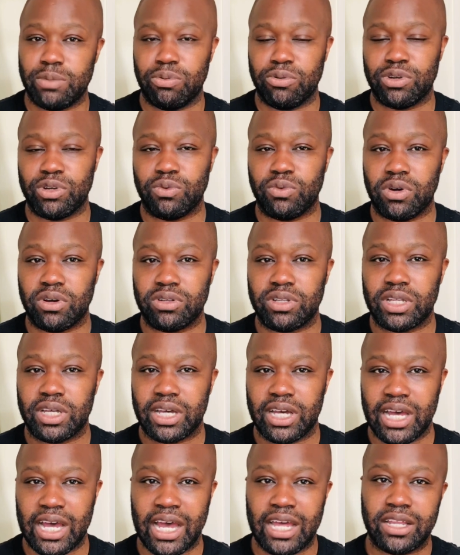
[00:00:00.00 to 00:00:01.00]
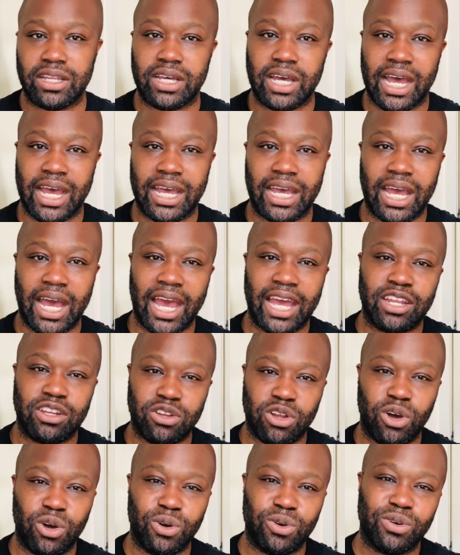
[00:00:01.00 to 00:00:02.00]
in the world. I
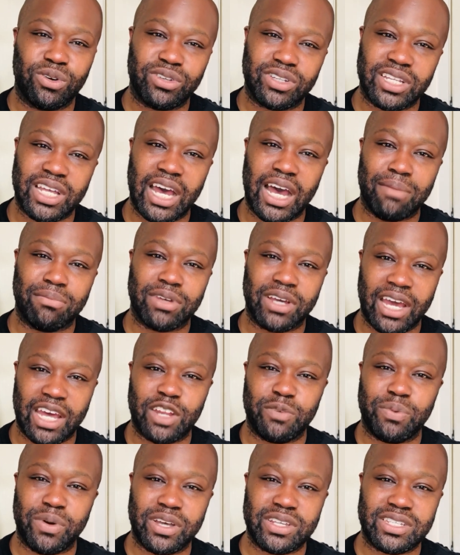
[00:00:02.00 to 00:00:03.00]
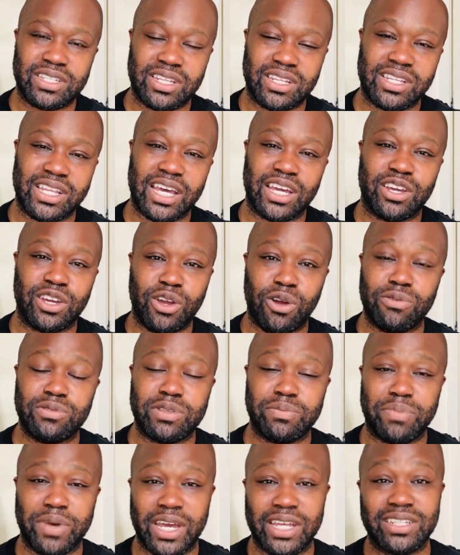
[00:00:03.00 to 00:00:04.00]
know that I'm the kind of person that can go to
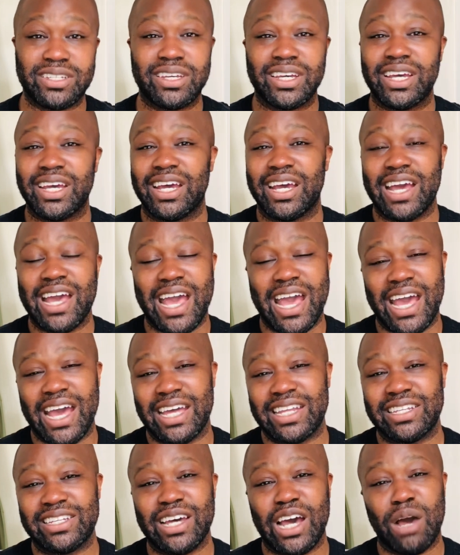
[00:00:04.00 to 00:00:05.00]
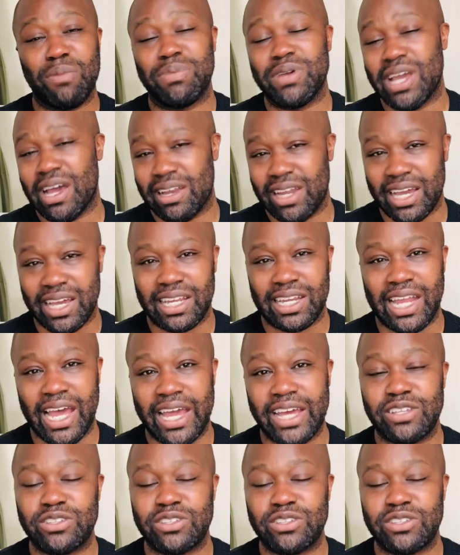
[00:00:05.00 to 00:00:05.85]
bed and I'll be out like a light.